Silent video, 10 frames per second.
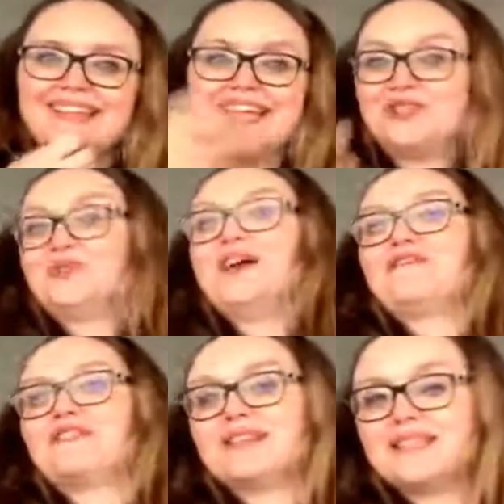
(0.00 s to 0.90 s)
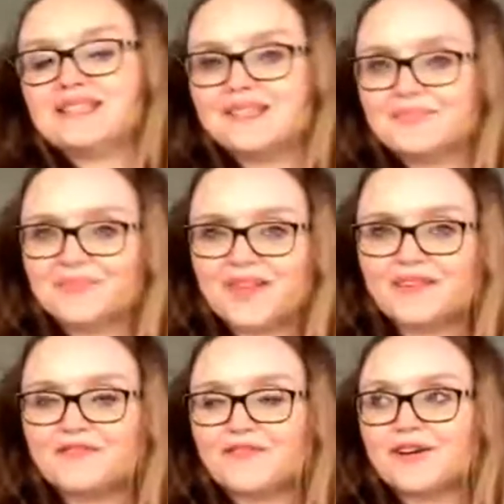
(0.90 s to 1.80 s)
it's doing that for a reason.
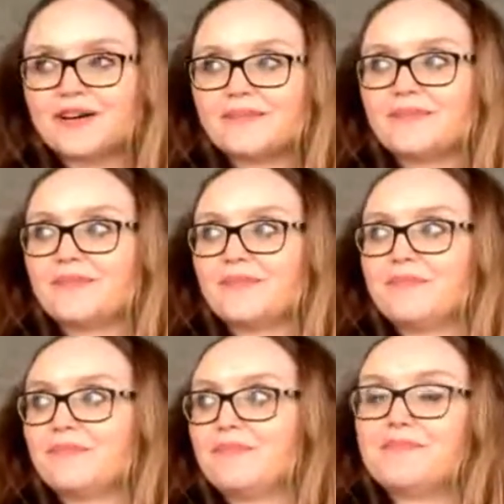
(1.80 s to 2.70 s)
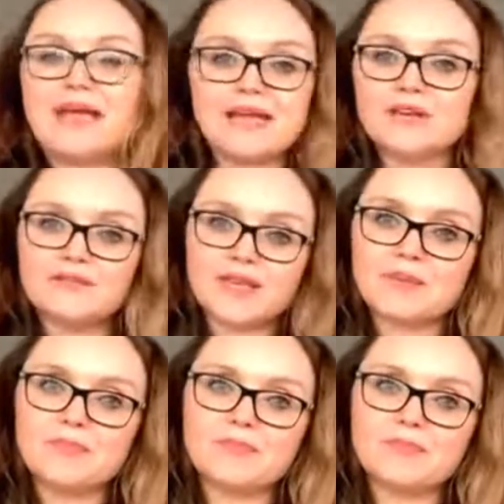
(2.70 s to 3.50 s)
And for many of them,